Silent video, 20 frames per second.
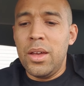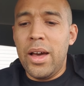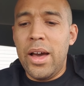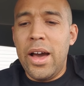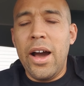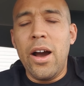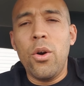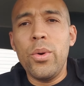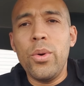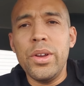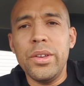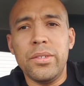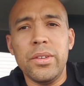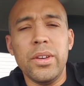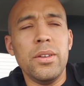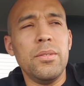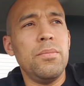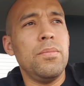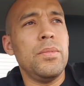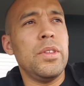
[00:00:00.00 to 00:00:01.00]
How is
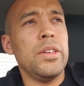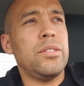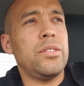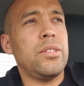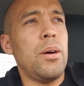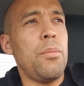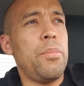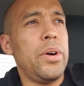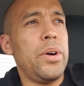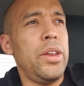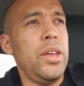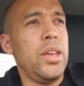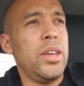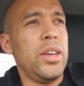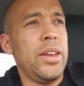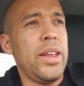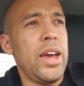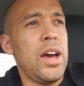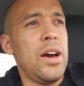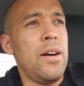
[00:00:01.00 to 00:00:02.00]
it that somebody
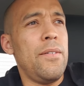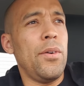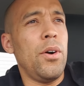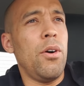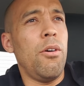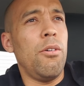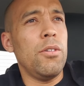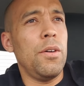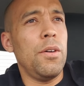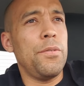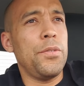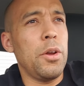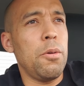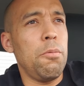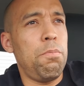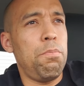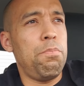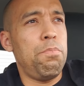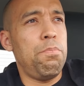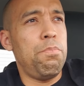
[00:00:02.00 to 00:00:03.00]
can have all of
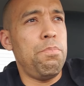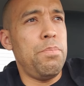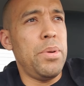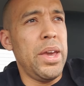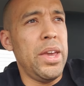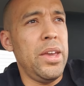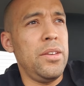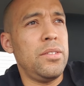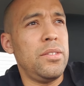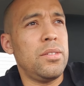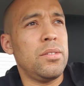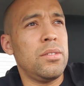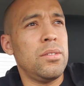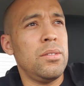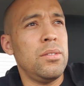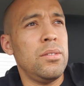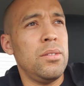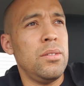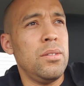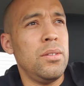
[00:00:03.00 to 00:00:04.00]
their
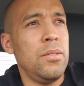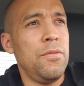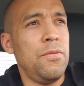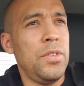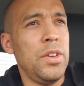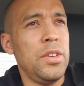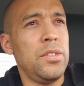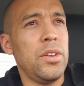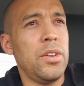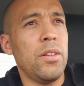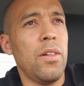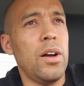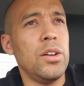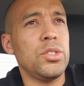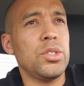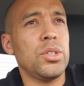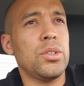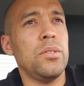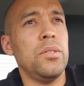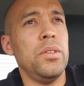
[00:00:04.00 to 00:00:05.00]
base
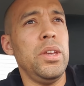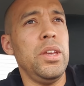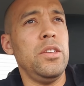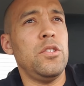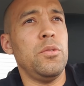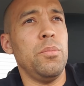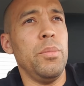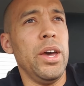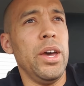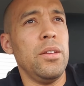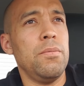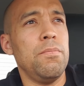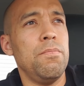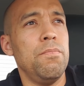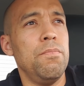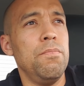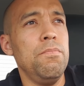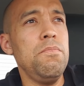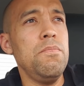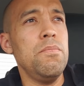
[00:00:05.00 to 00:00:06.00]
physiological needs met,
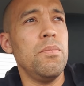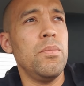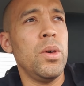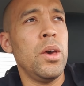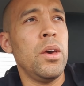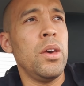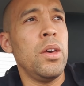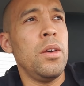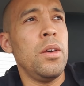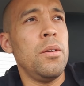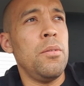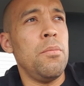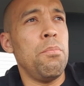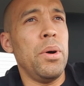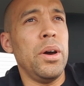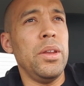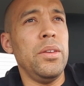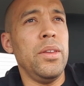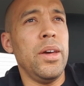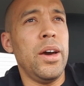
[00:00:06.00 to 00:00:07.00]

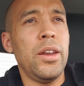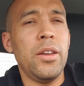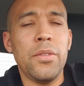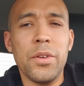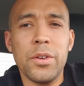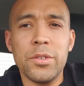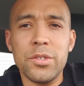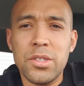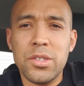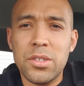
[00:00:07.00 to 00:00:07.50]
but none of their